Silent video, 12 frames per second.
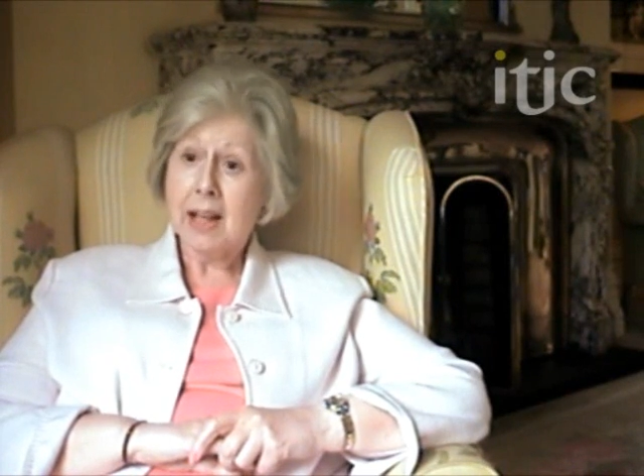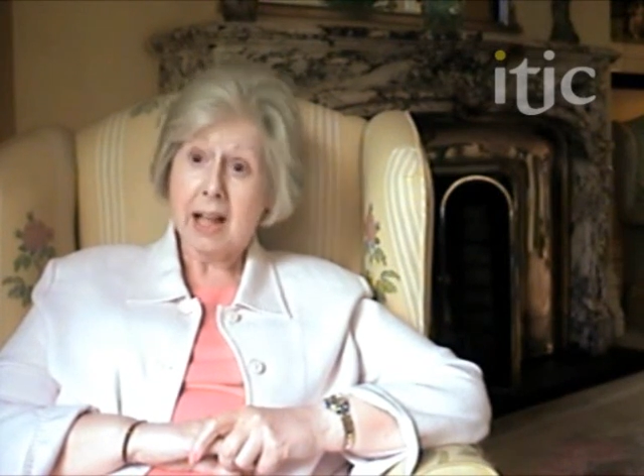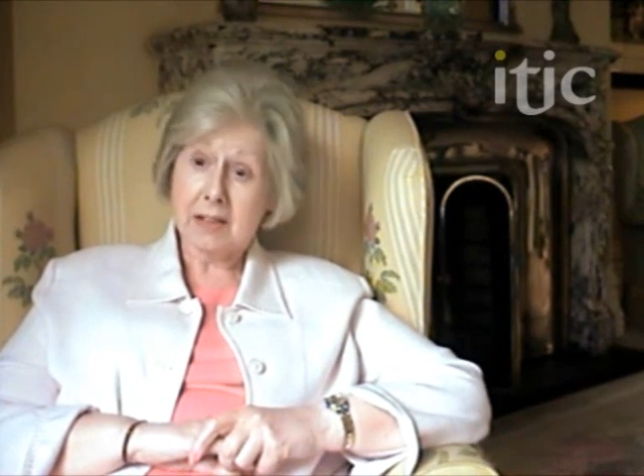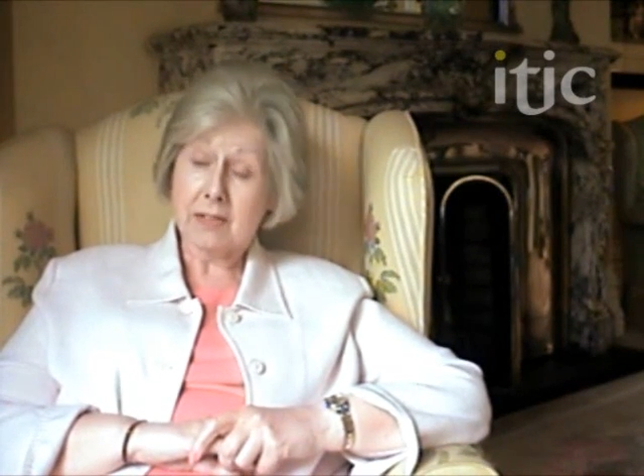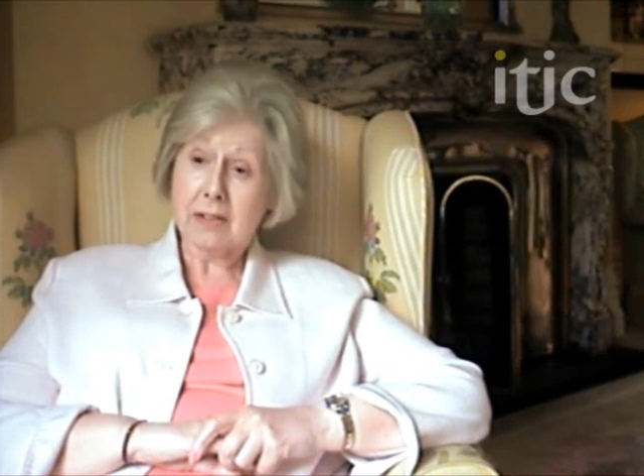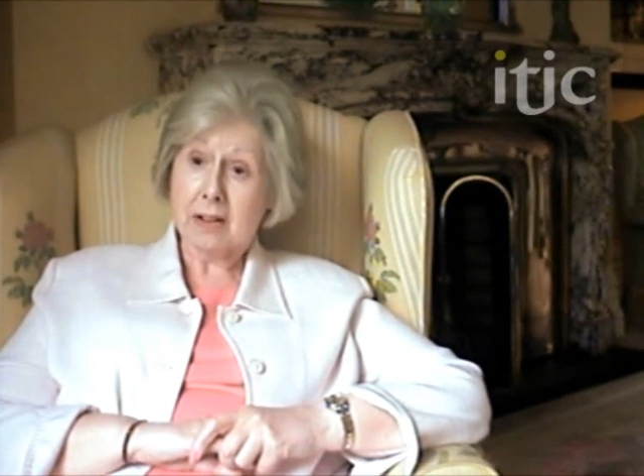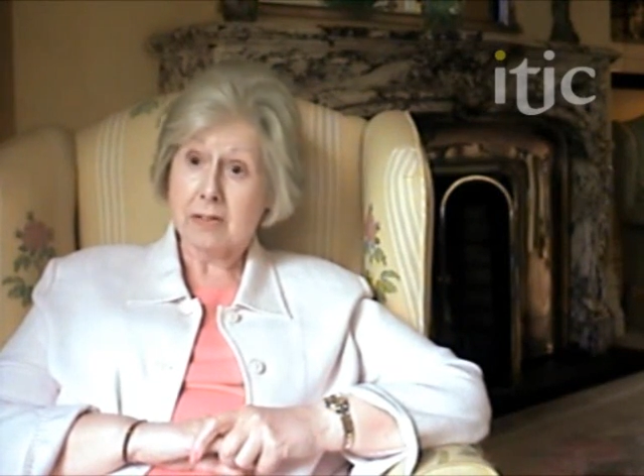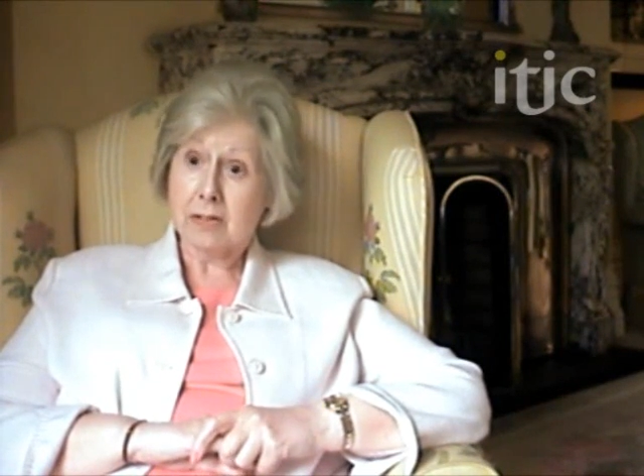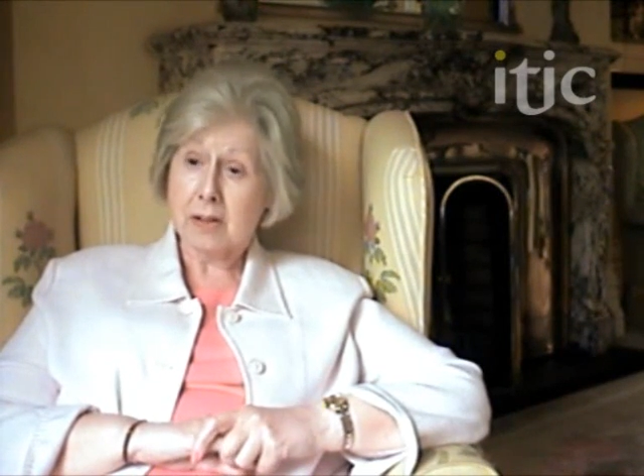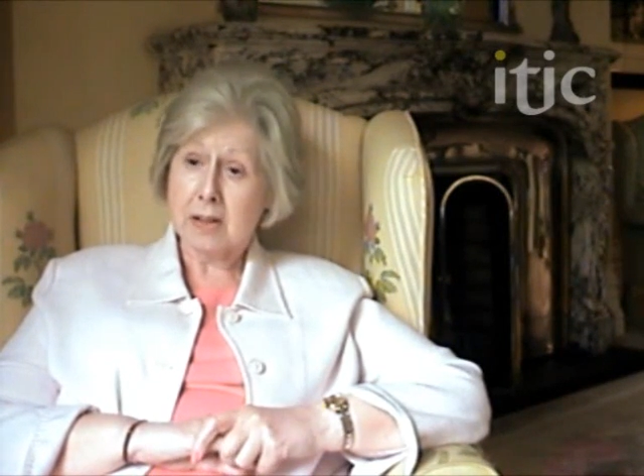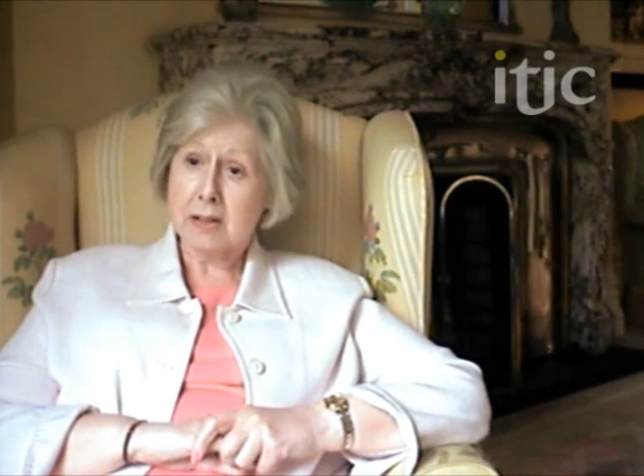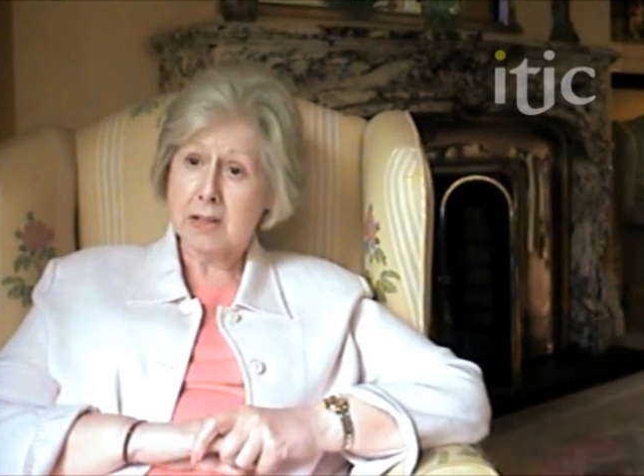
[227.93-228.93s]
as
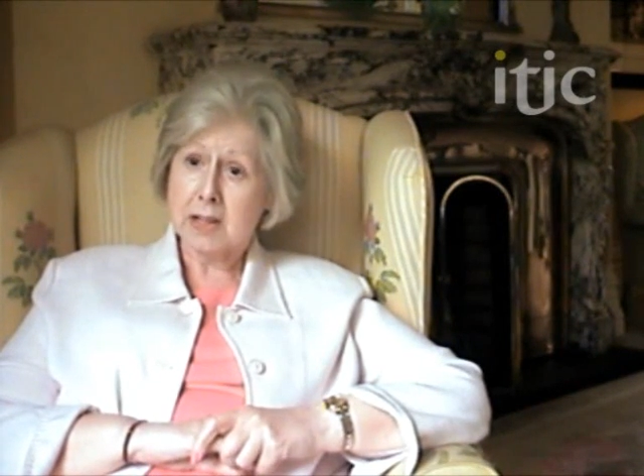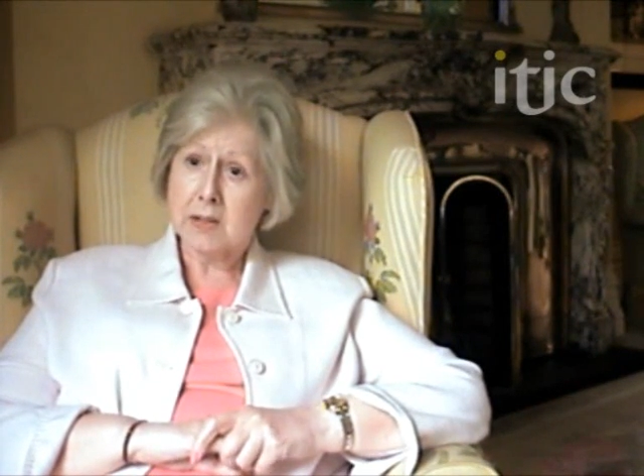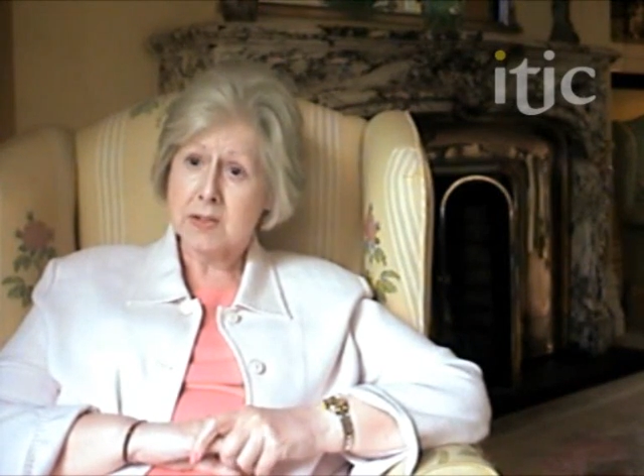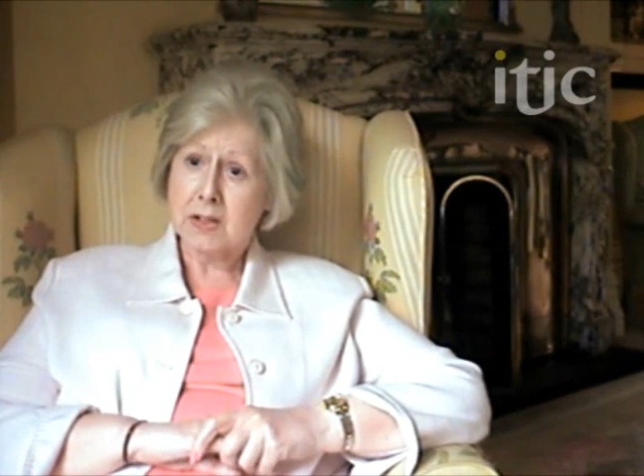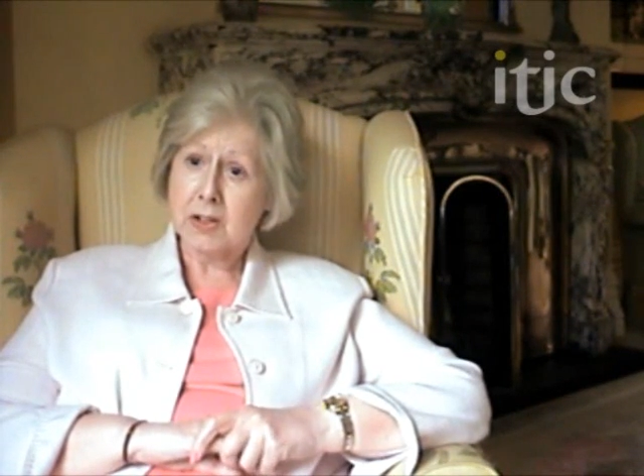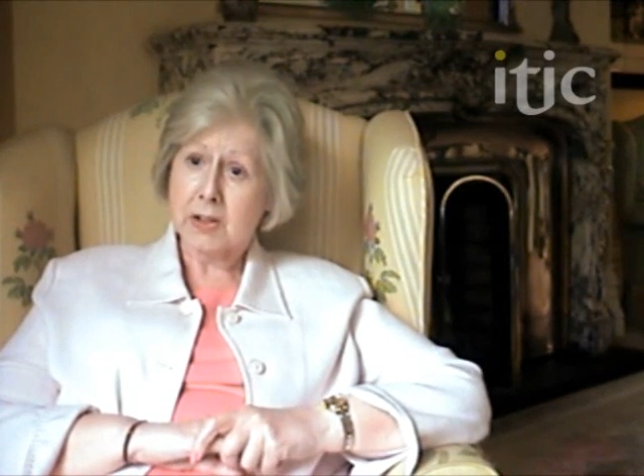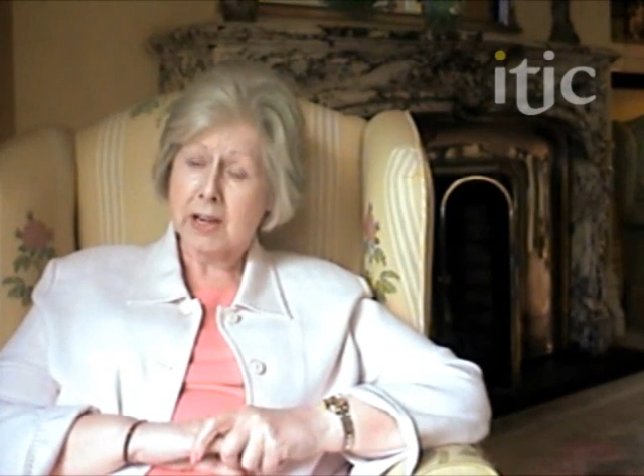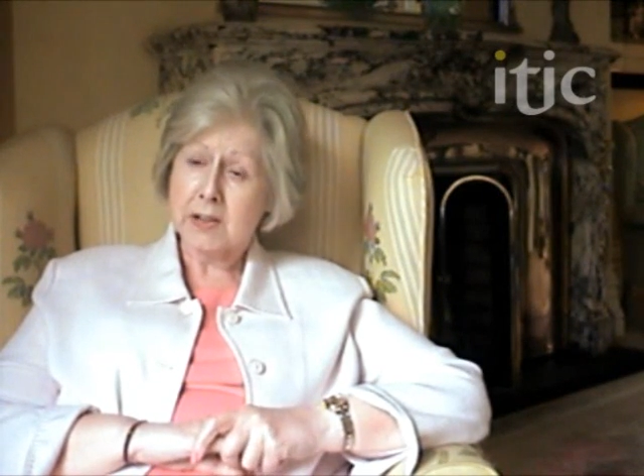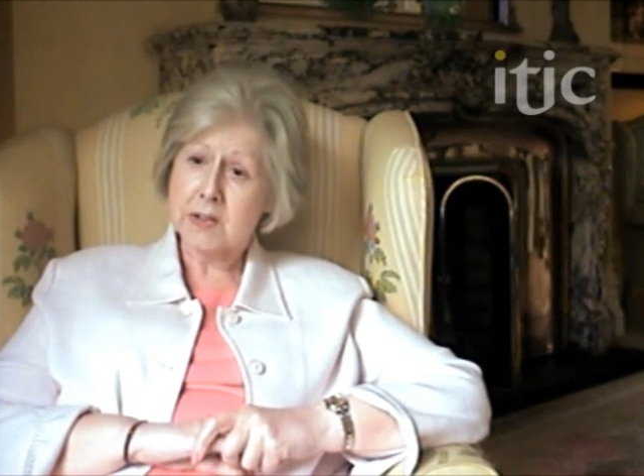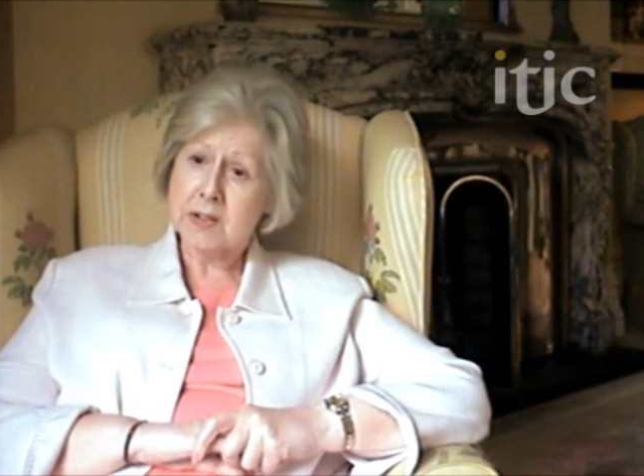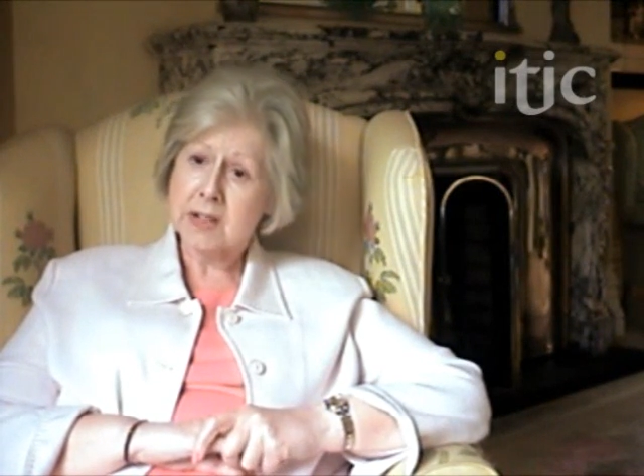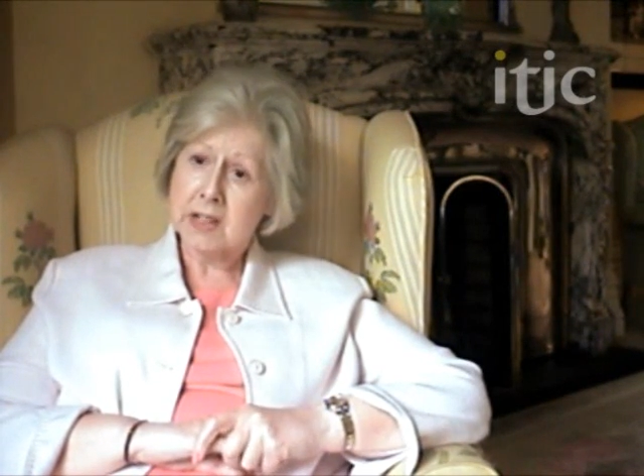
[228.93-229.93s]
is the
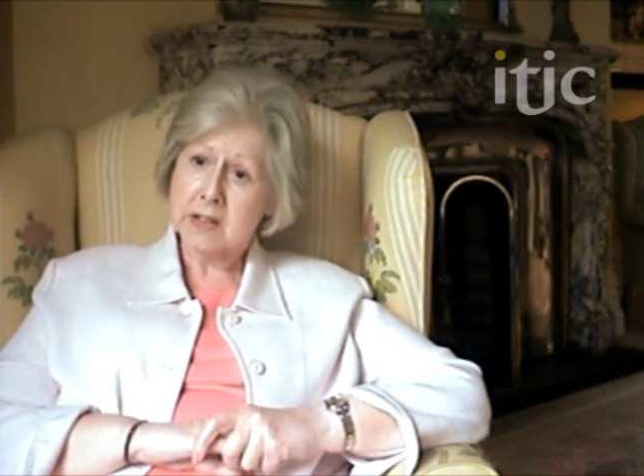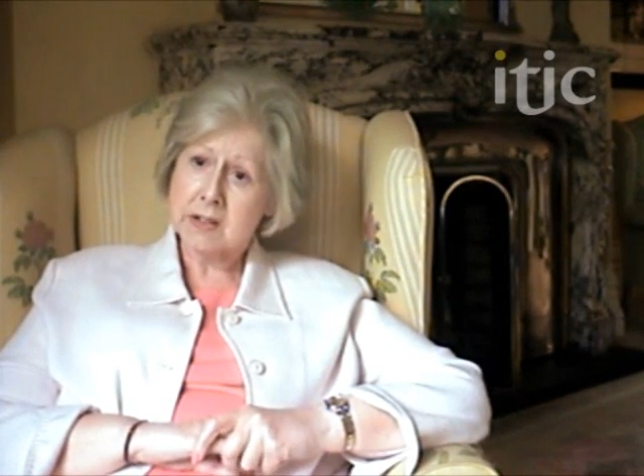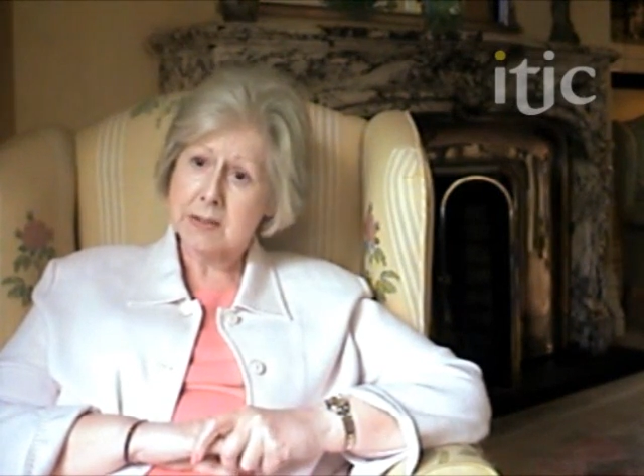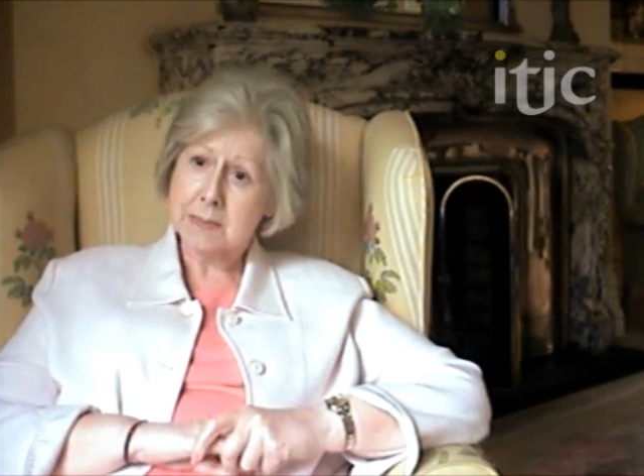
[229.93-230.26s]
United States.